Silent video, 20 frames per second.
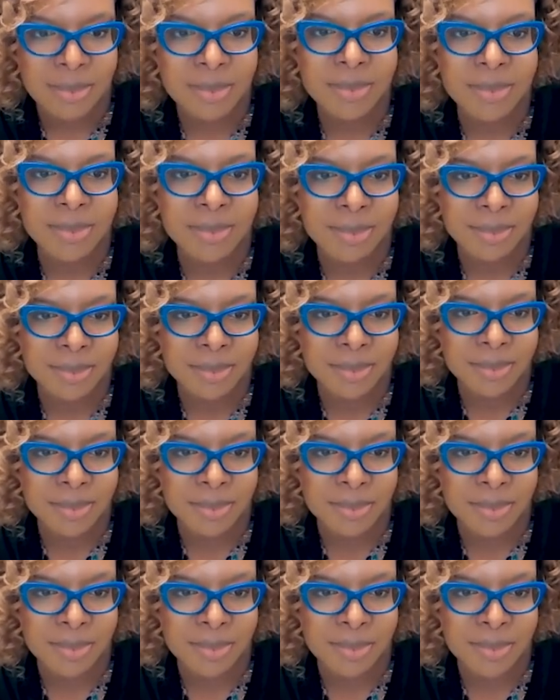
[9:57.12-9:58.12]

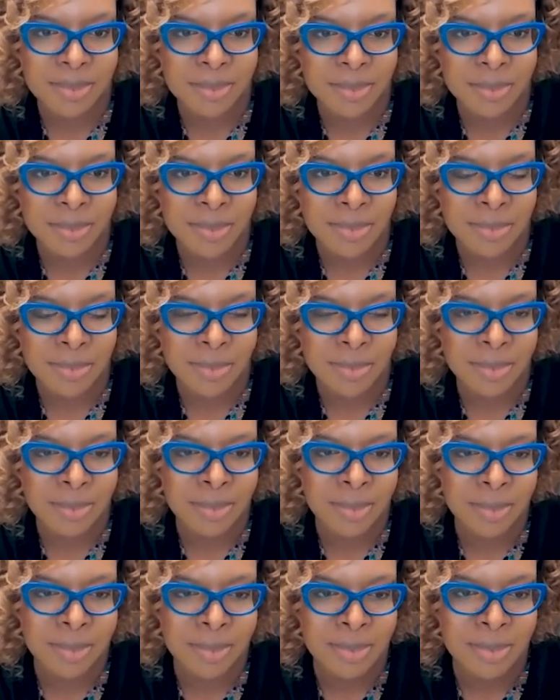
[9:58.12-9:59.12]

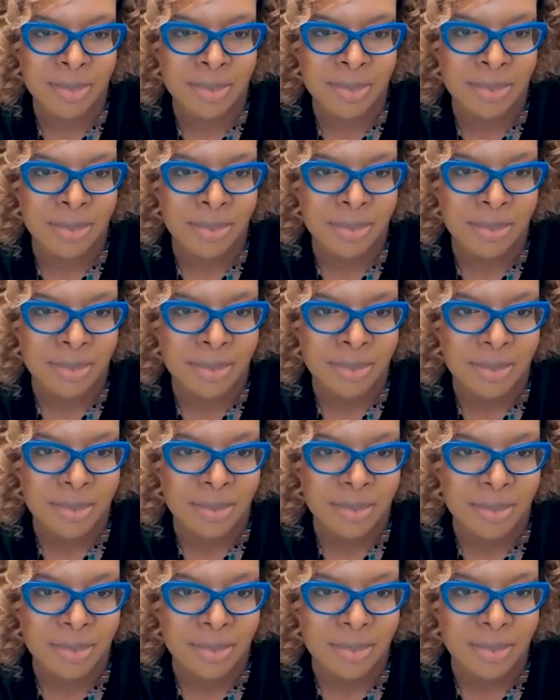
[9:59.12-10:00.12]

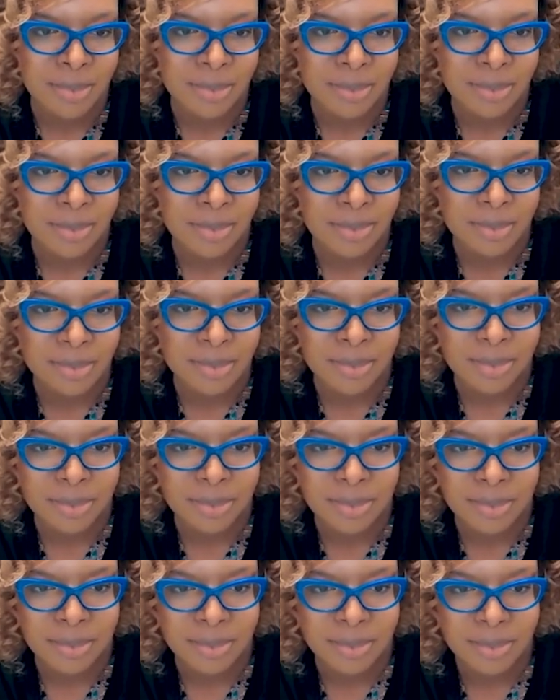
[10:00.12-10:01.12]

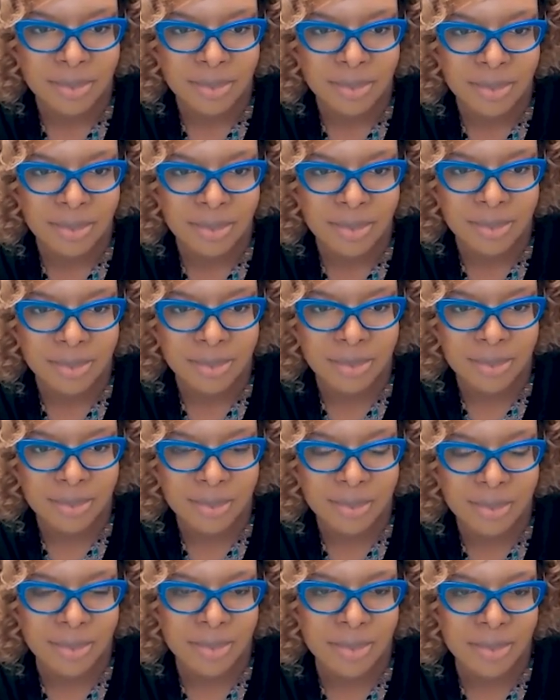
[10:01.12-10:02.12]

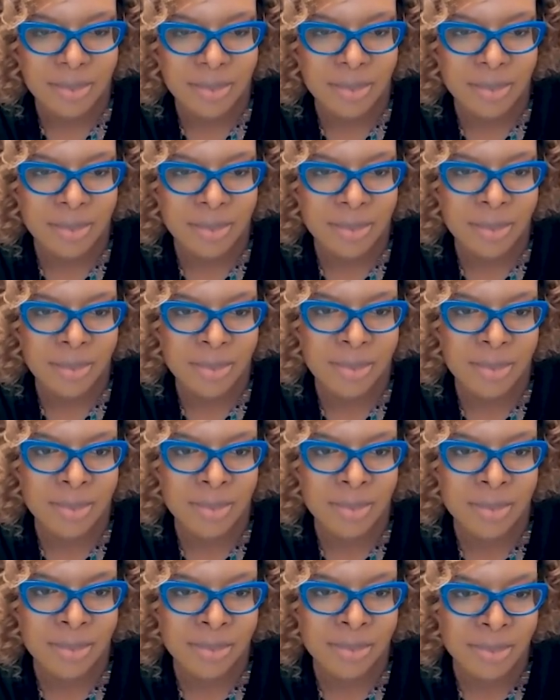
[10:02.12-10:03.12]

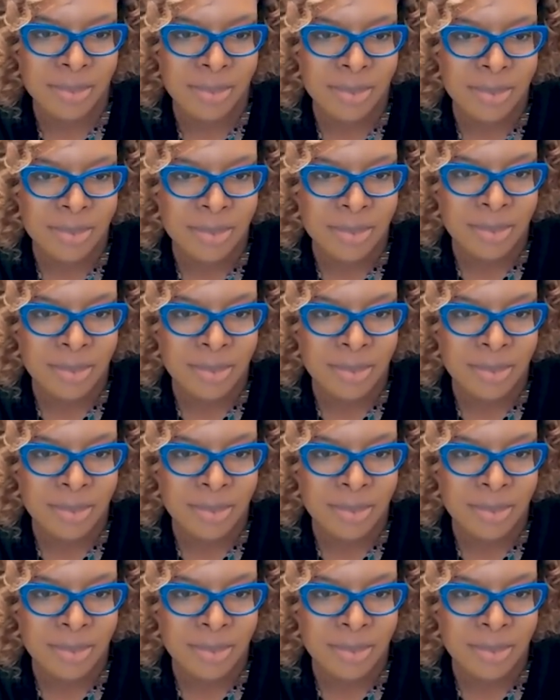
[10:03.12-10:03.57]
(not speaking)